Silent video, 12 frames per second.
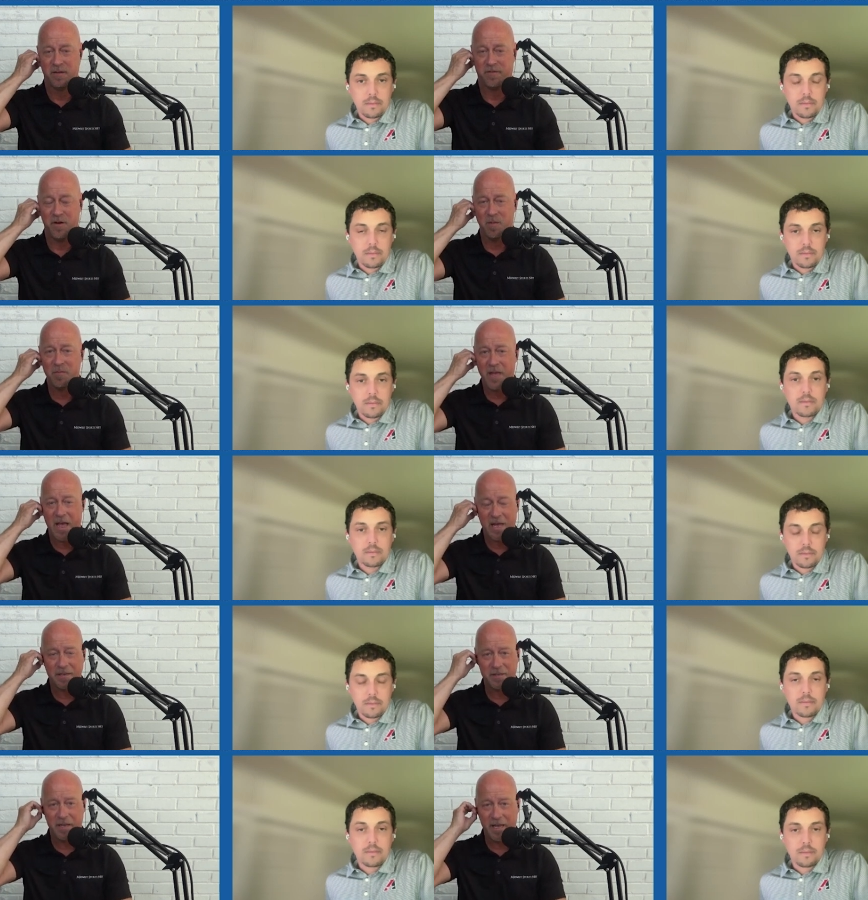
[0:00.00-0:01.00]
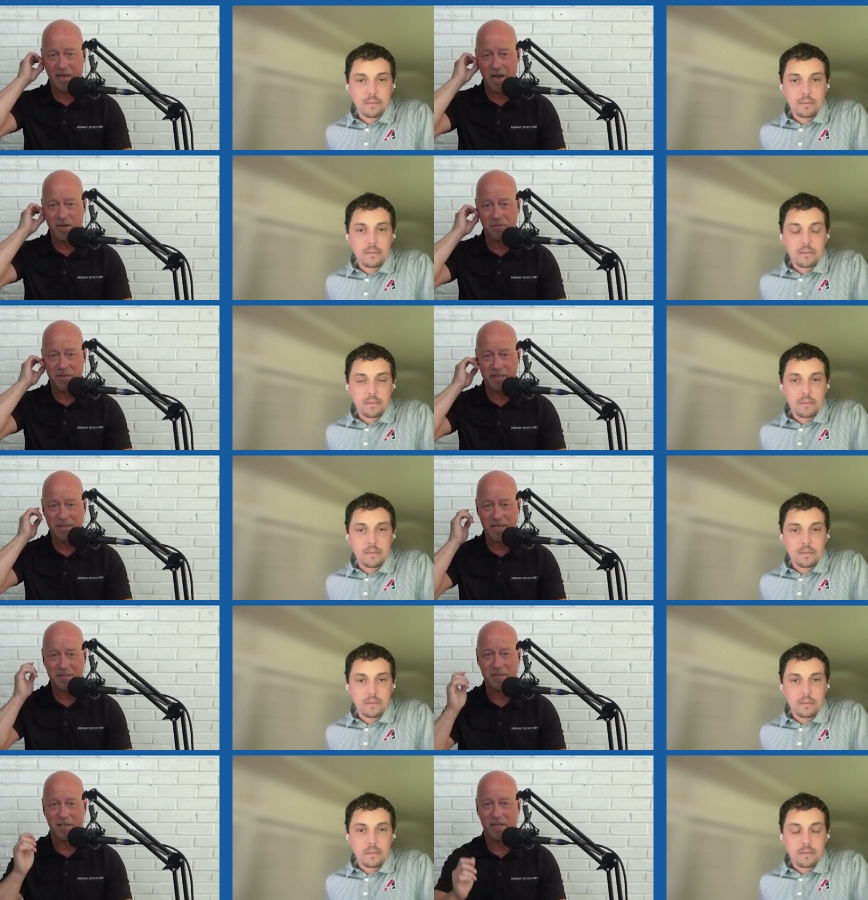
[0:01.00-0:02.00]
Speaker 1: from that. And I don't think
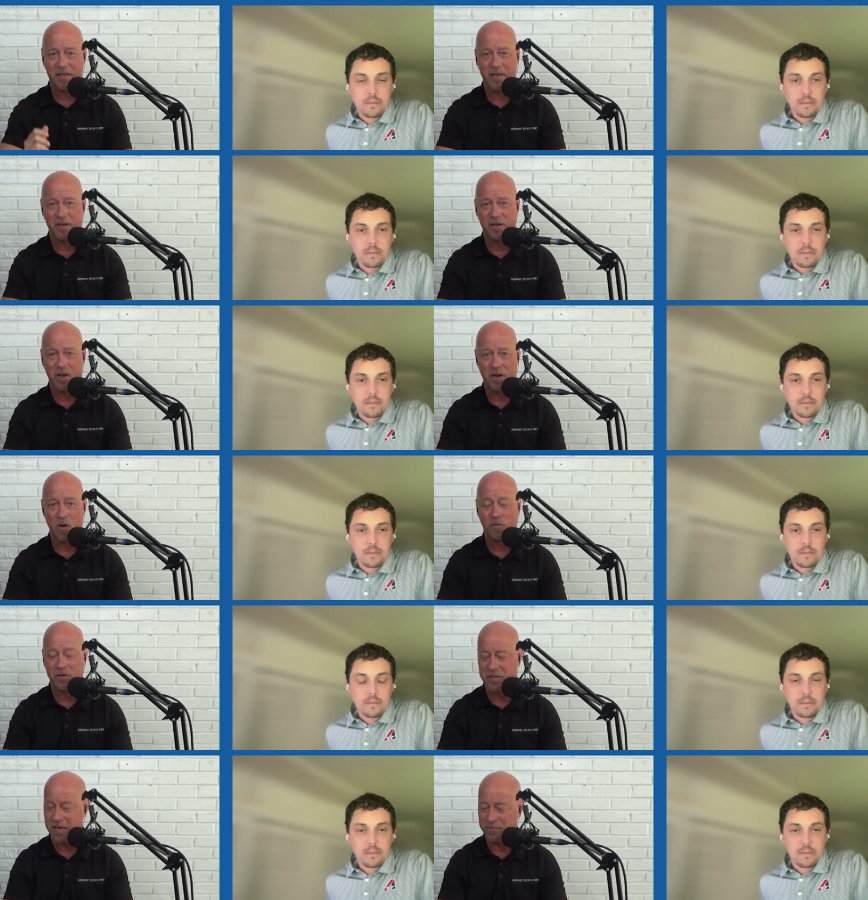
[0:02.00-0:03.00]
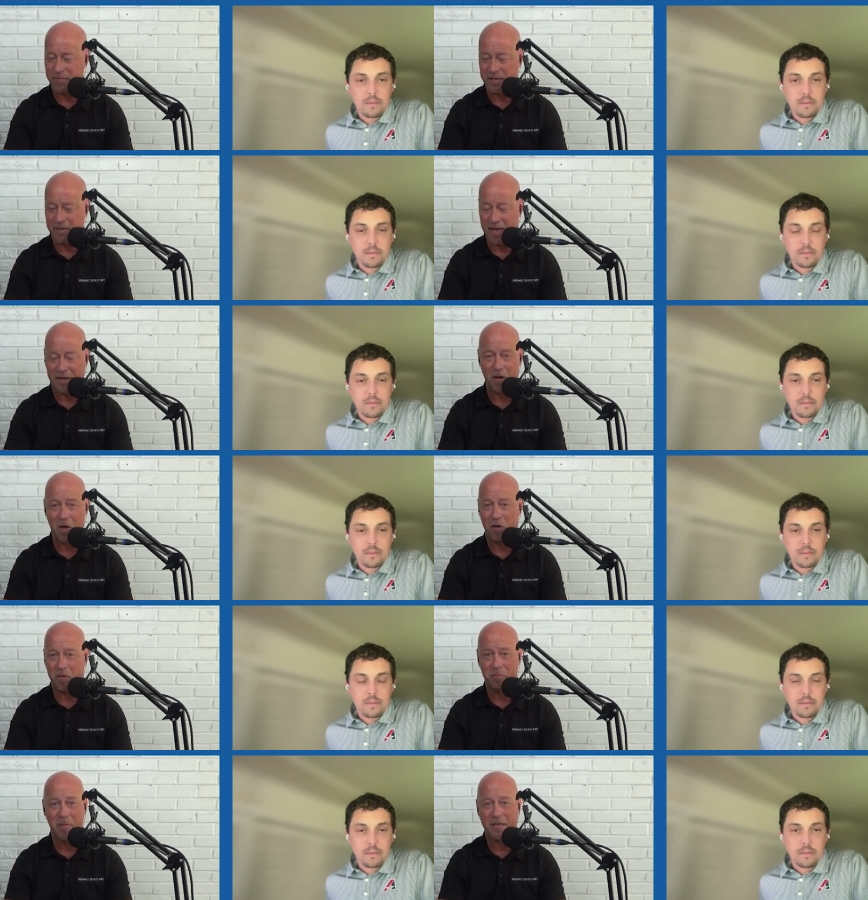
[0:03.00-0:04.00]
that's a, an, an overstatement at all.